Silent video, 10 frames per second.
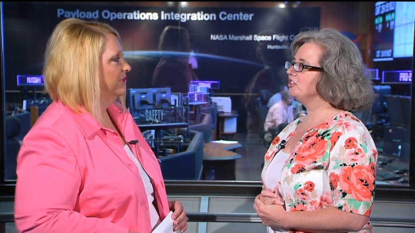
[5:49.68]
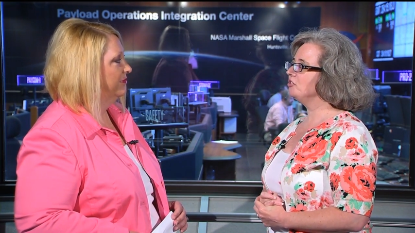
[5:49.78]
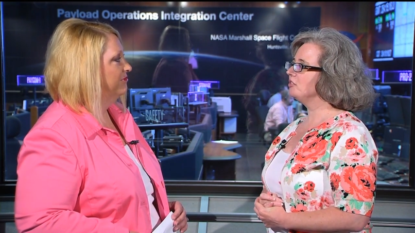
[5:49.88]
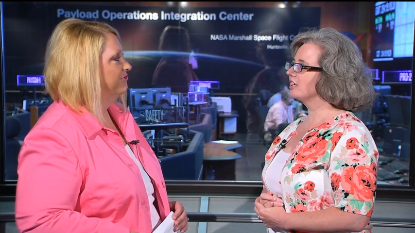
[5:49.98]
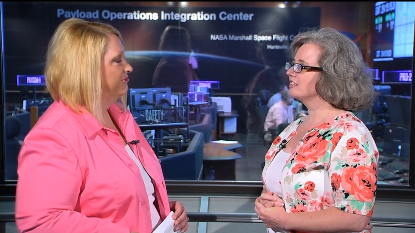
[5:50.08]
Speaker 1: a
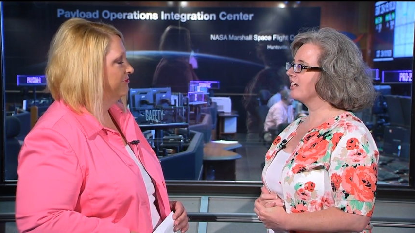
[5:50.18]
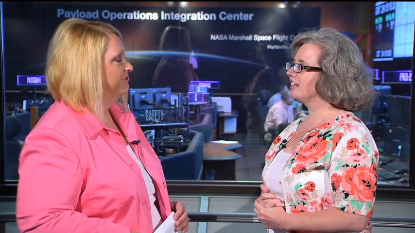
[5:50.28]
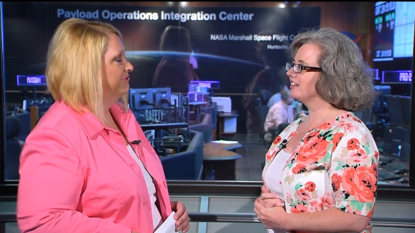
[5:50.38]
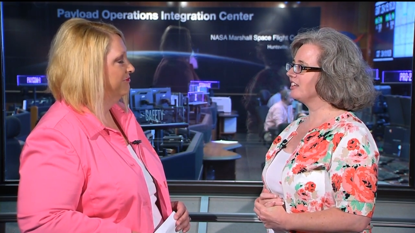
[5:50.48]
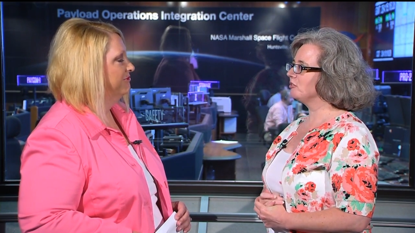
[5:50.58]
new
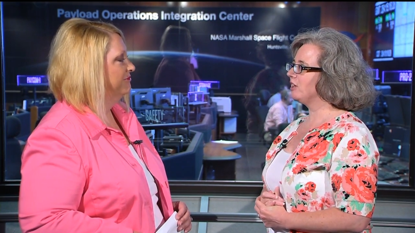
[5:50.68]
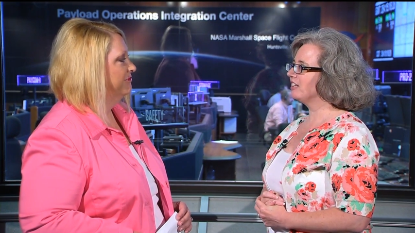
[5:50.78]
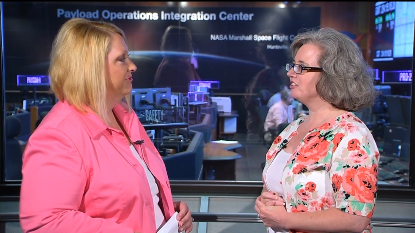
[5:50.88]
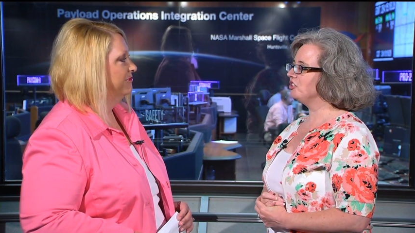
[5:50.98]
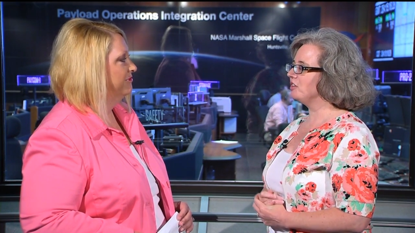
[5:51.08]
exciting thing that we
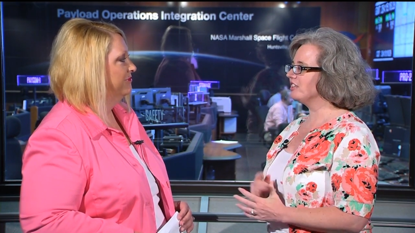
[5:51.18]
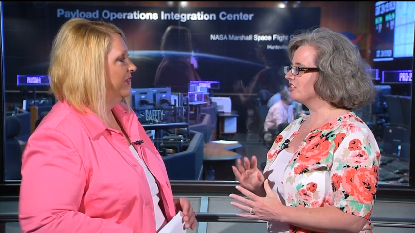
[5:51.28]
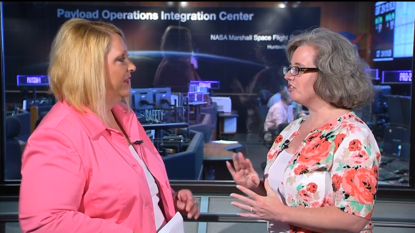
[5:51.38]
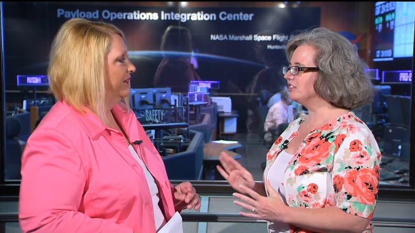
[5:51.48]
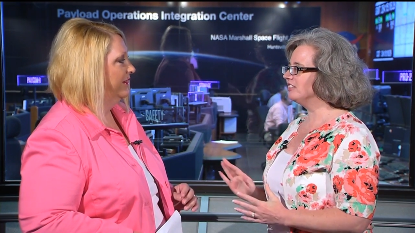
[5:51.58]
get to do. And
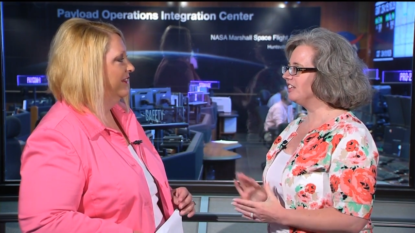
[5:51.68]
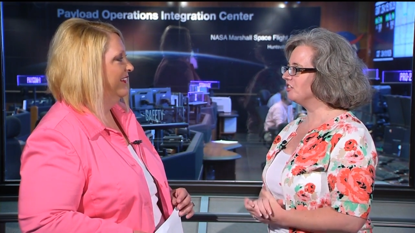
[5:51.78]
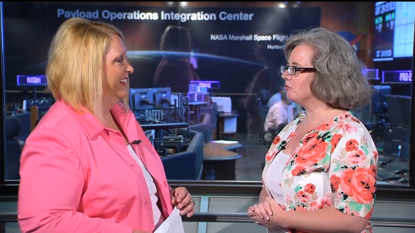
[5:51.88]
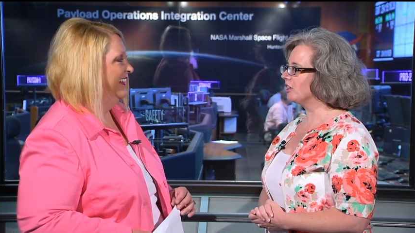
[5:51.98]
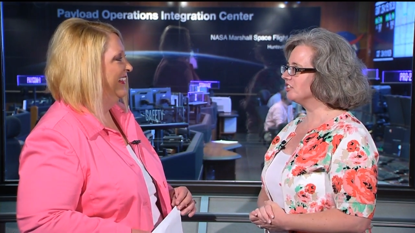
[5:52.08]
it's always
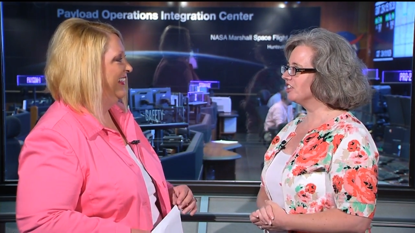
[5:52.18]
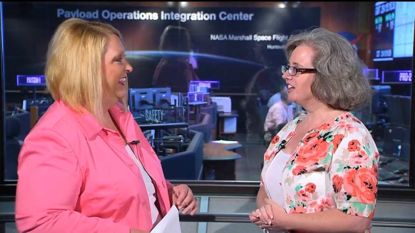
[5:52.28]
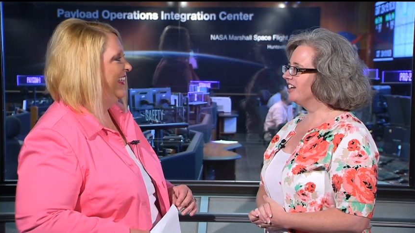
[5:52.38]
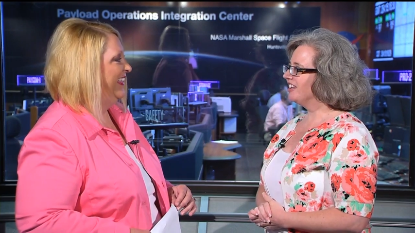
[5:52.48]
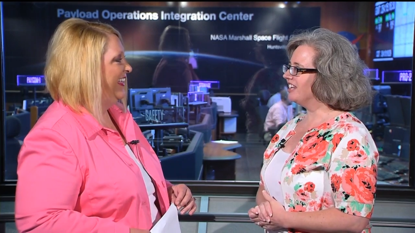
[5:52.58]
neat to watch
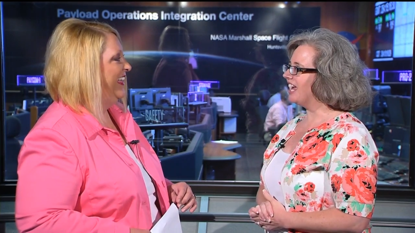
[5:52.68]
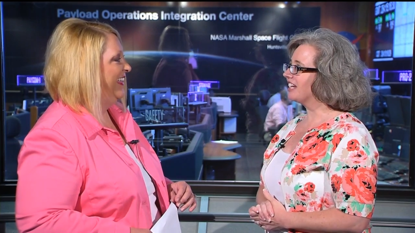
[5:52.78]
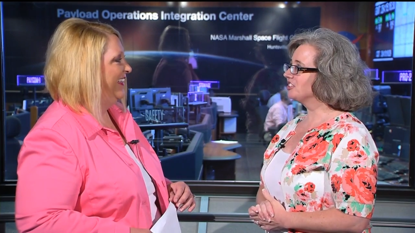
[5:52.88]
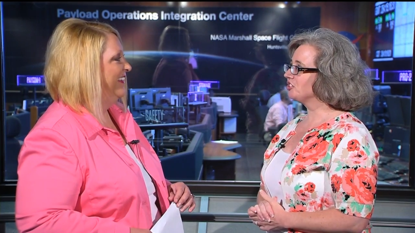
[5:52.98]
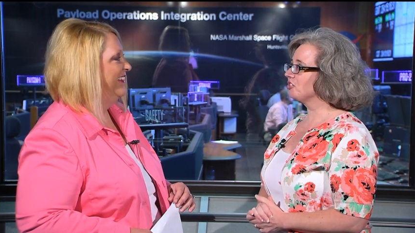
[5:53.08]
the
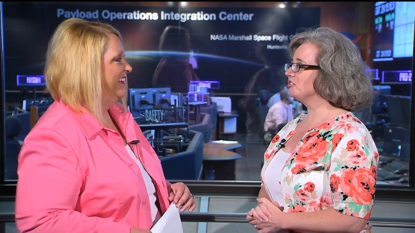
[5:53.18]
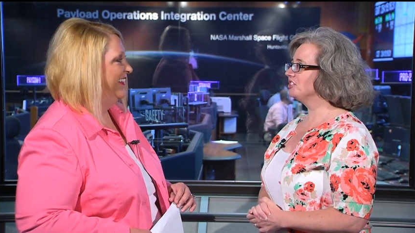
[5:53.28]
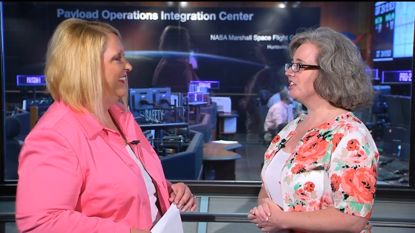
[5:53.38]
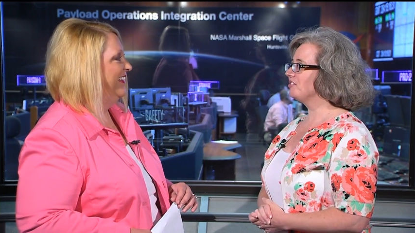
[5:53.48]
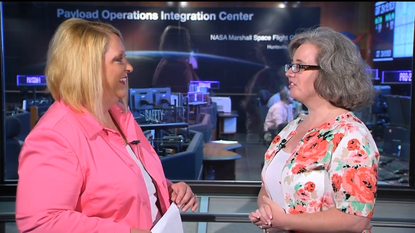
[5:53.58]
external
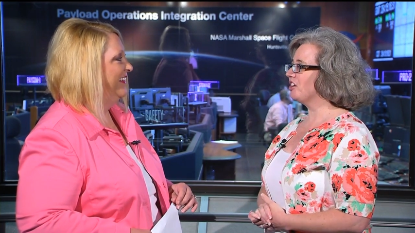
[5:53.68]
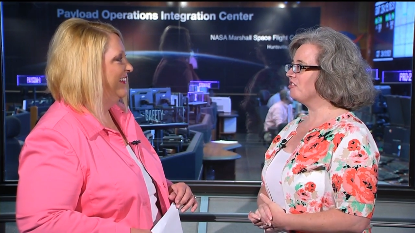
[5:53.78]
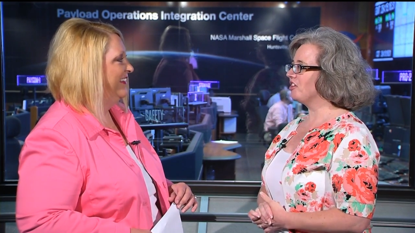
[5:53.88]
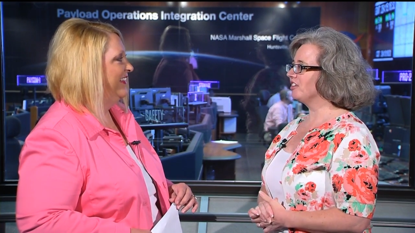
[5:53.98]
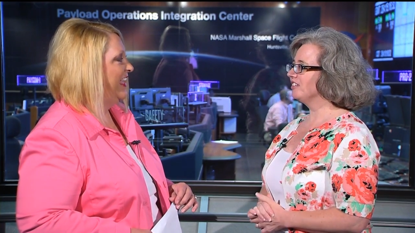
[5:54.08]
stuff
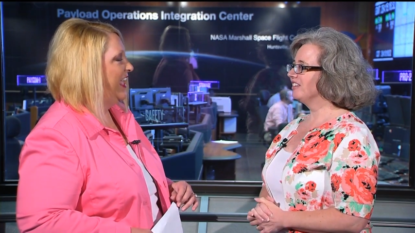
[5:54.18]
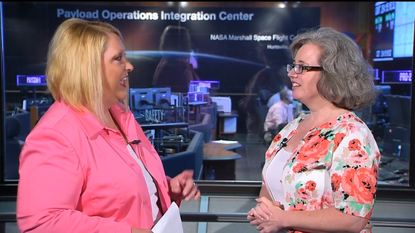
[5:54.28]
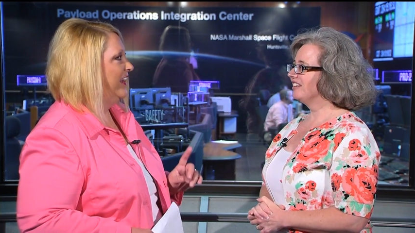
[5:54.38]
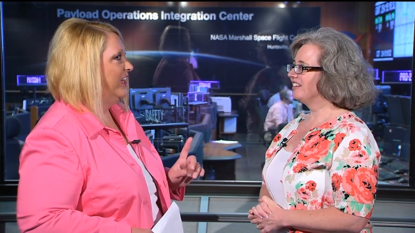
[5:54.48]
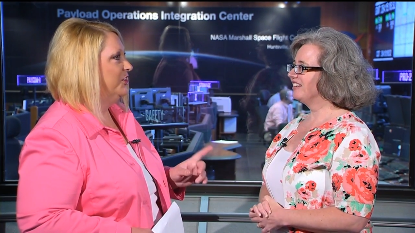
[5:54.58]
go on.
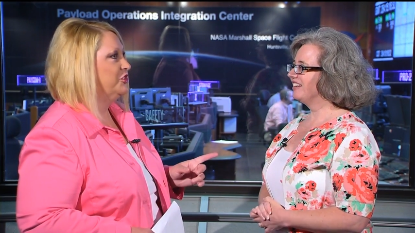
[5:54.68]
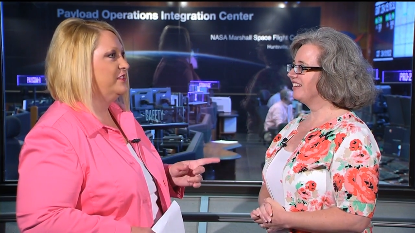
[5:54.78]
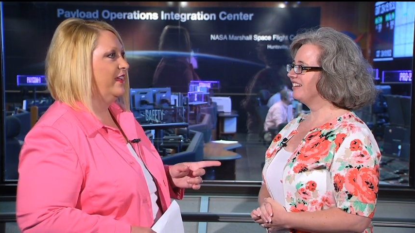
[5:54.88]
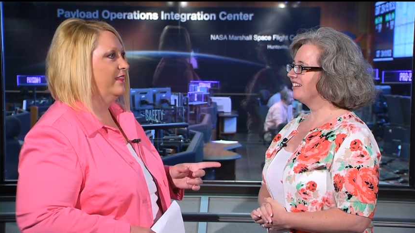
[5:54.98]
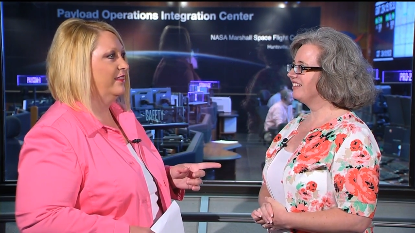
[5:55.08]
And I
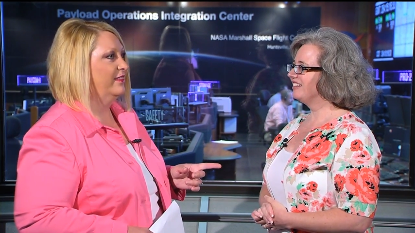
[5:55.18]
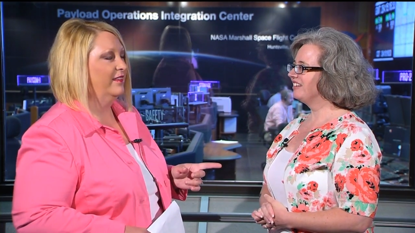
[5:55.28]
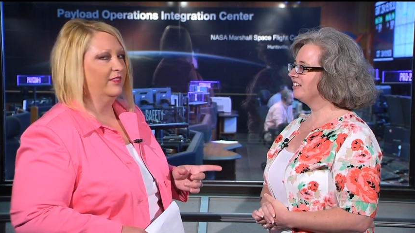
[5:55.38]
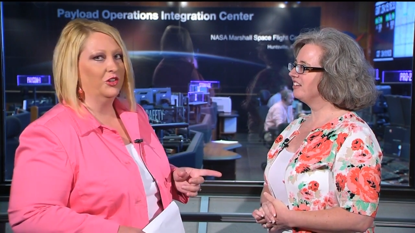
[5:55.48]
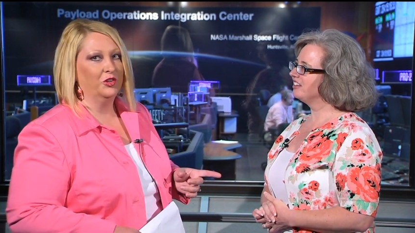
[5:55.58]
understand
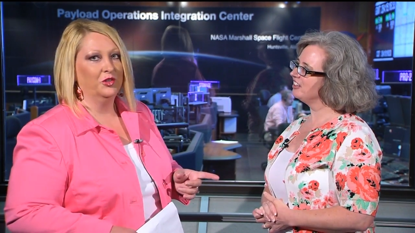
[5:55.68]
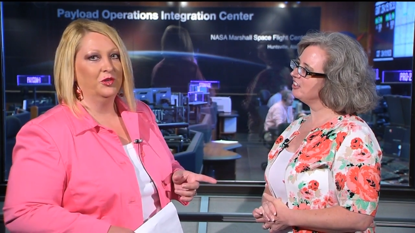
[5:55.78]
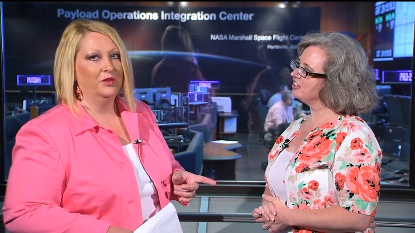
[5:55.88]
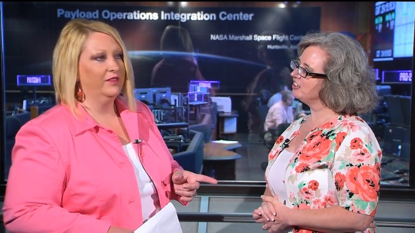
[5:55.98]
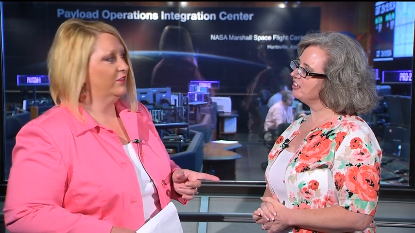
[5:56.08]
Speaker 2: that the
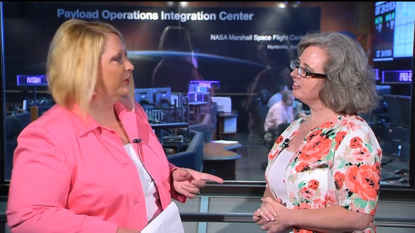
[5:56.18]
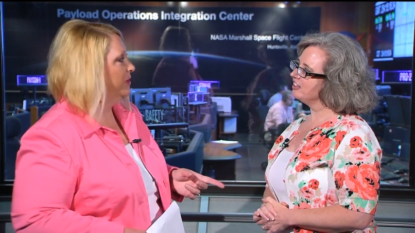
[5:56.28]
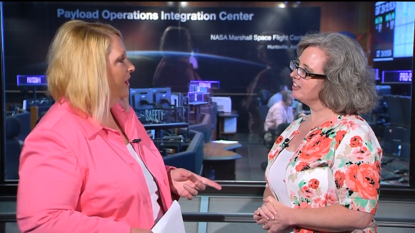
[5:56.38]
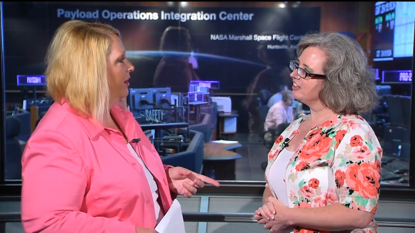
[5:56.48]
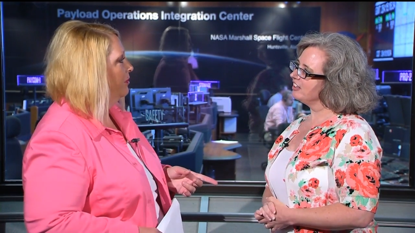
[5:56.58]
crew is
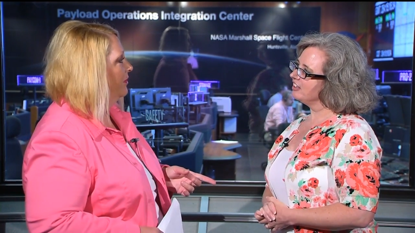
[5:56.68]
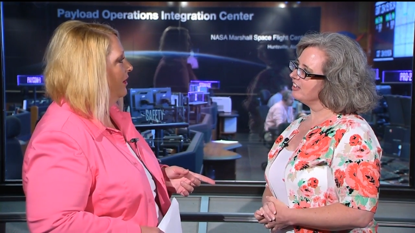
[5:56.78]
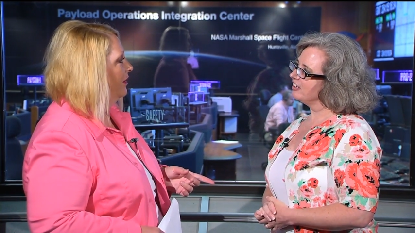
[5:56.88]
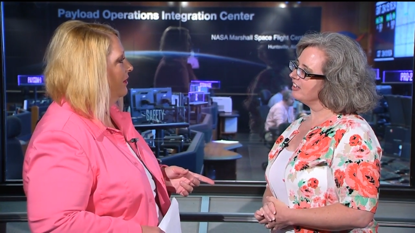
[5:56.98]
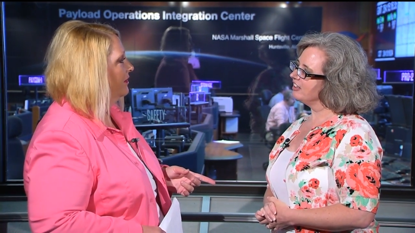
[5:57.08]
going to become
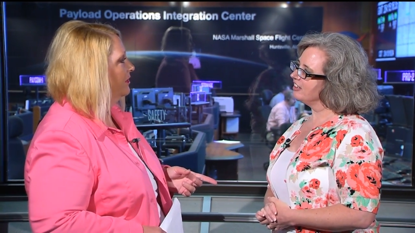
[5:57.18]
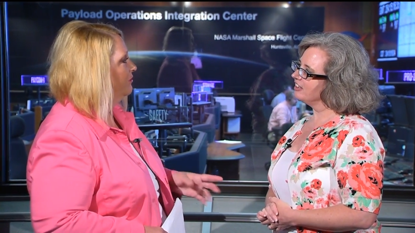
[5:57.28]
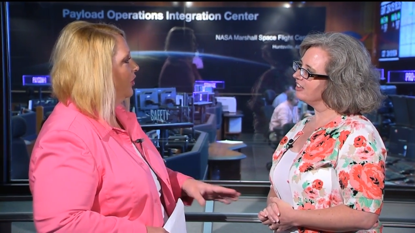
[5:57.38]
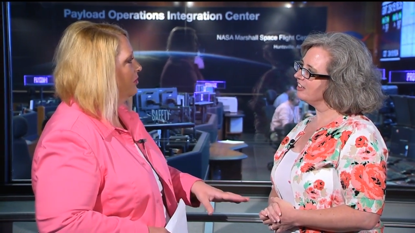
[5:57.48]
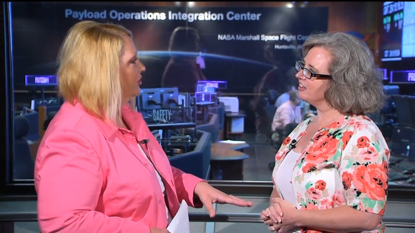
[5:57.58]
uh,
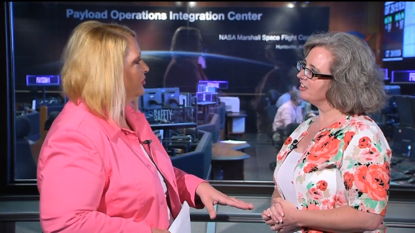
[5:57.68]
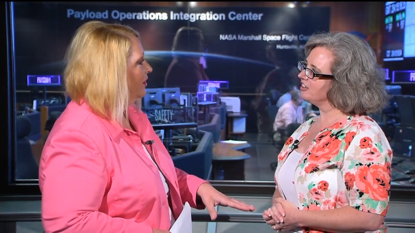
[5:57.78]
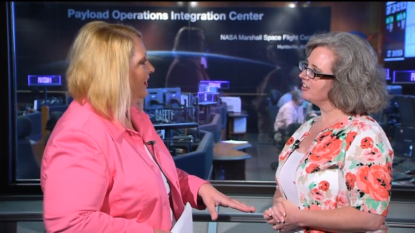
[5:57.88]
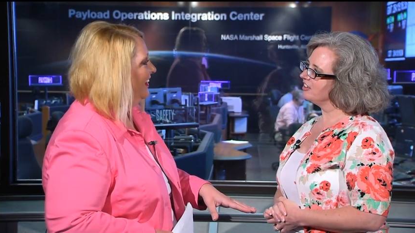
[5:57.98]
some farmers, right?